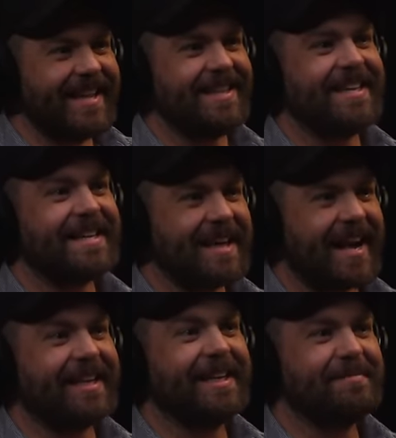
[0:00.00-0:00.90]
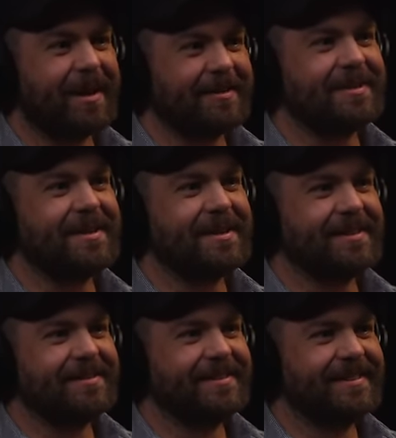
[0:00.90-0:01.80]
in yeah. the Italian mafia.
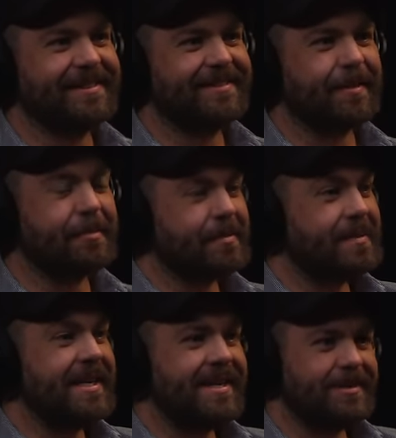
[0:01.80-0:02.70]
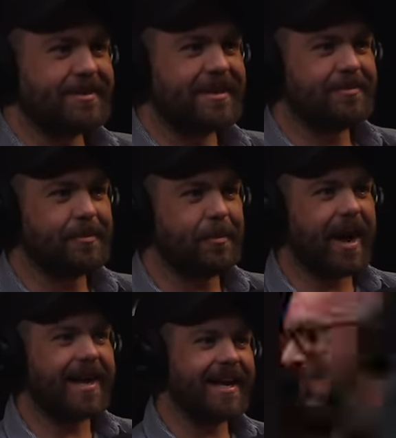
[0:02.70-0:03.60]
Right. What an interesting
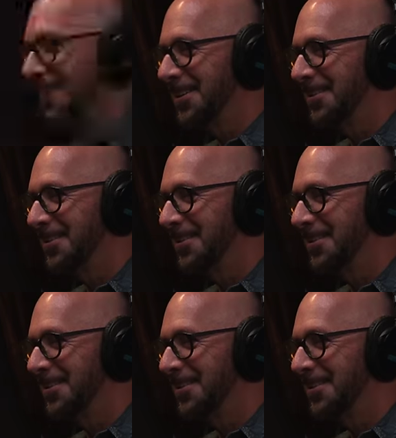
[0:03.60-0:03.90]
way in.